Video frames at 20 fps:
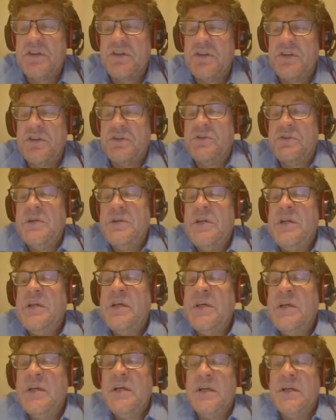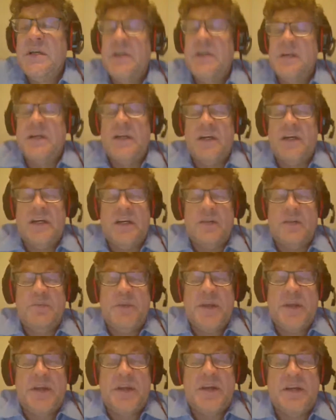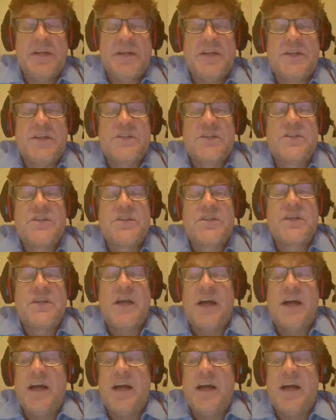to do because I